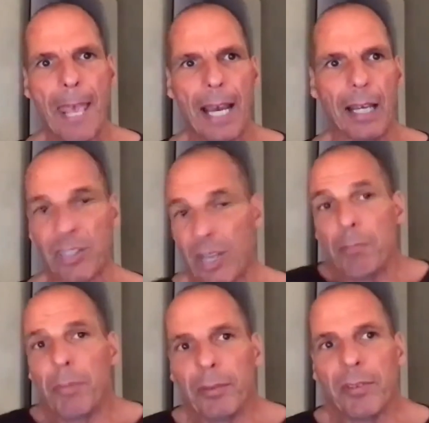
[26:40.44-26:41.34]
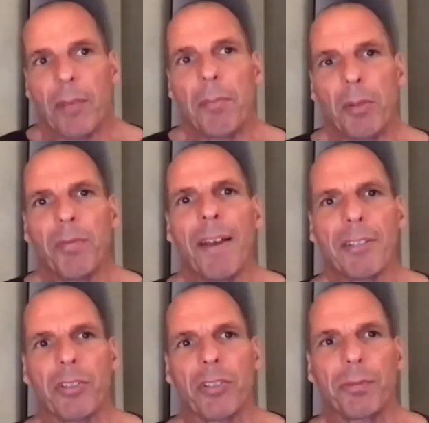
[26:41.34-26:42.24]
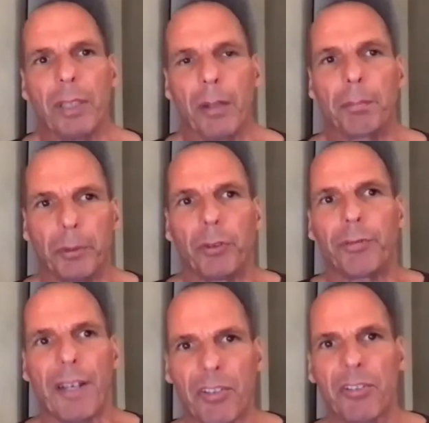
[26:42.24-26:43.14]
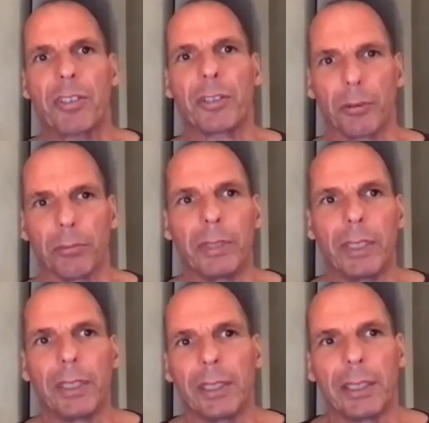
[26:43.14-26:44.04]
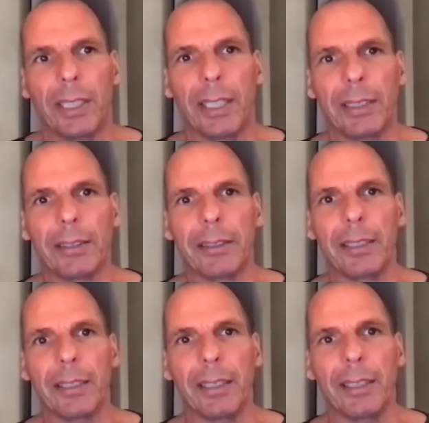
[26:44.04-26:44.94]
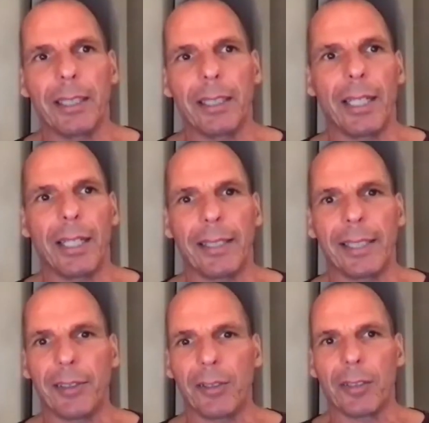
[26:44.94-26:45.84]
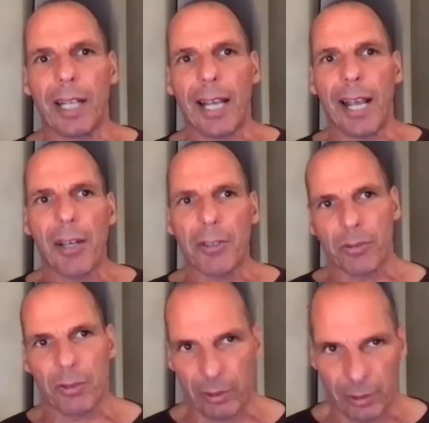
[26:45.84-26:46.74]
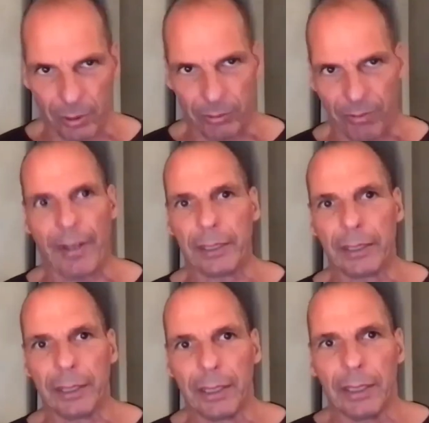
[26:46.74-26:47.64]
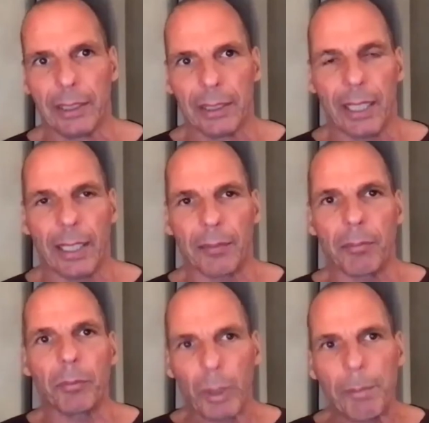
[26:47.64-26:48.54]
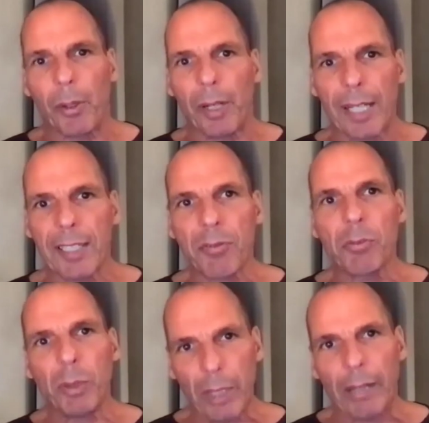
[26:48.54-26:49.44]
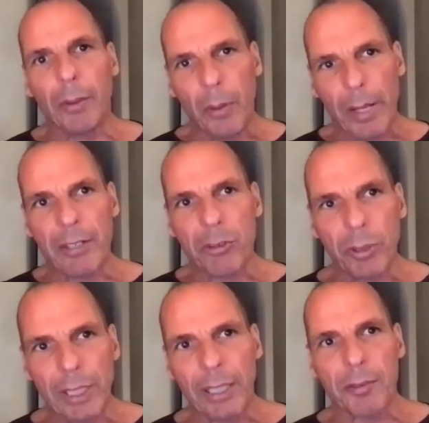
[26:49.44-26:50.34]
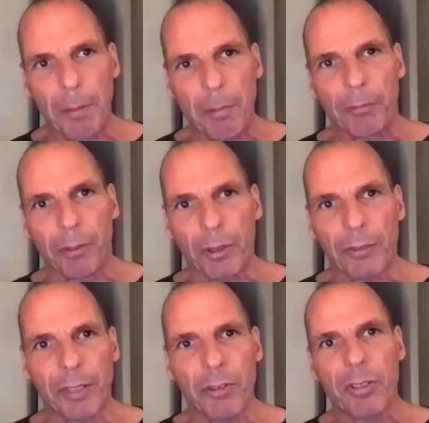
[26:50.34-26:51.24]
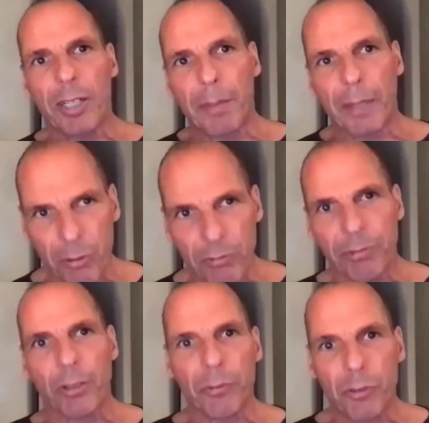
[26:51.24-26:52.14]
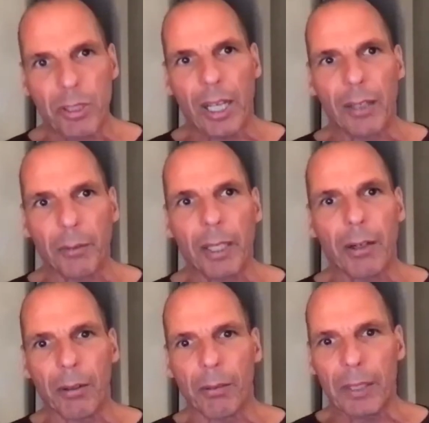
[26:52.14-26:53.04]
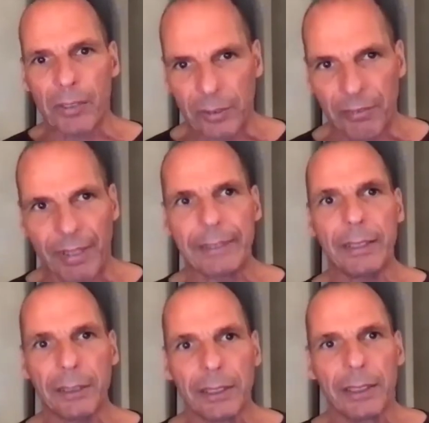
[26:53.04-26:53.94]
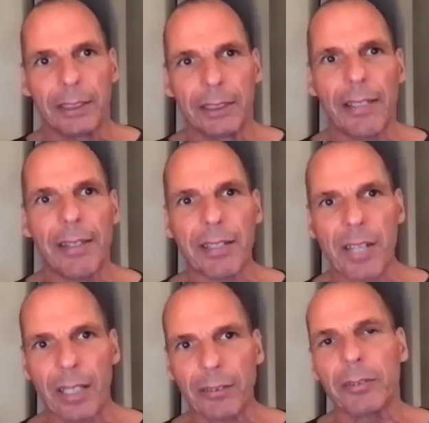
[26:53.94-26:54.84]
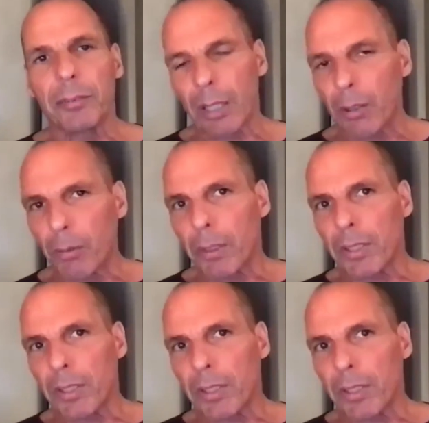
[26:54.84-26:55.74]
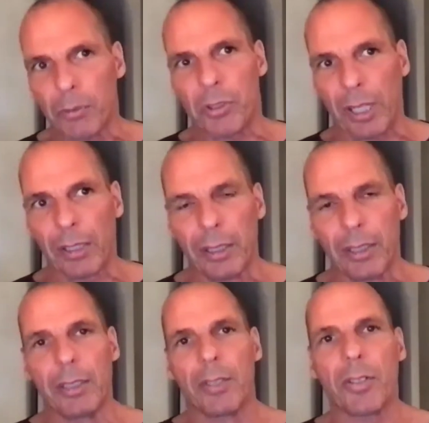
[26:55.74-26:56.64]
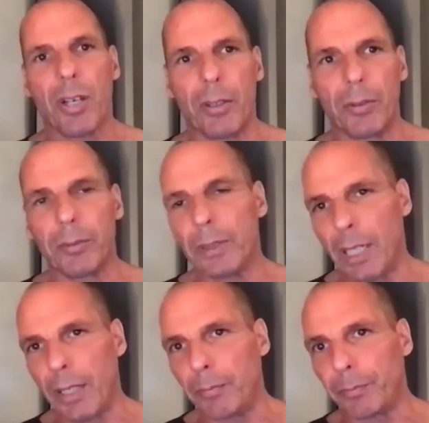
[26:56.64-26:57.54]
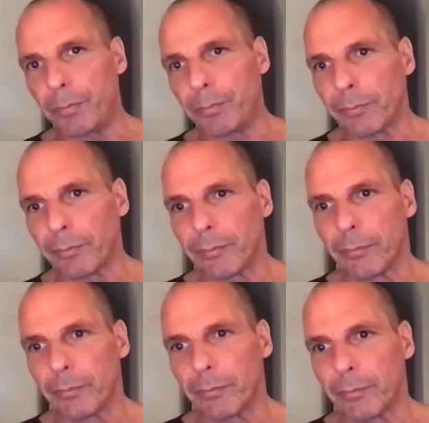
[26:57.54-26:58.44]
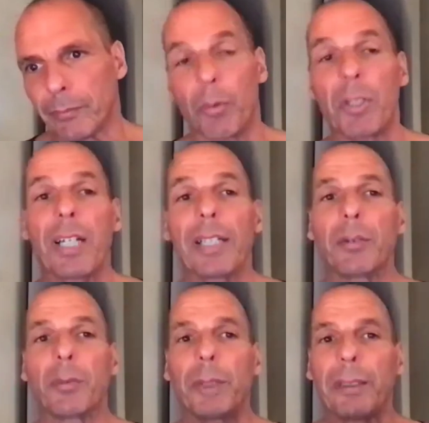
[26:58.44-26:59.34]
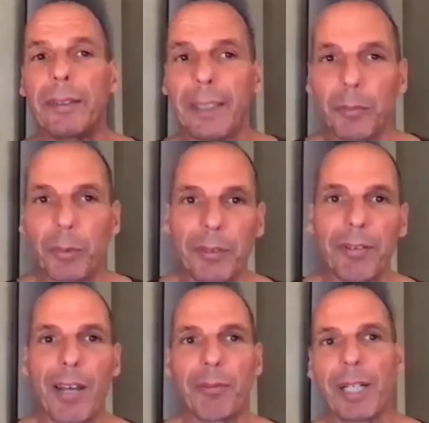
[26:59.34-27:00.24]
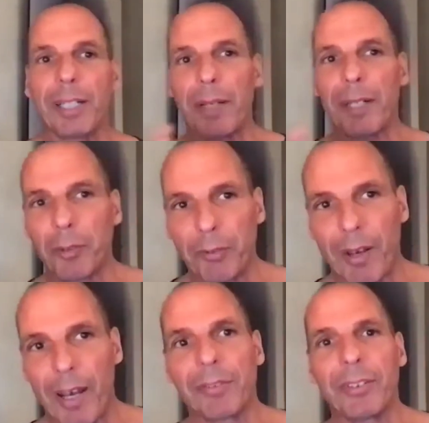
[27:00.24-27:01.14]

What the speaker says: Same thing with fascists. Put two fascists in a room and they get on like a house on fire. We progressives, we were the Judean People Front versus the Liberation Front of Judea. We are always divided, and the result, we are always losing. So, we started with DIEM 25, Great Merit 25.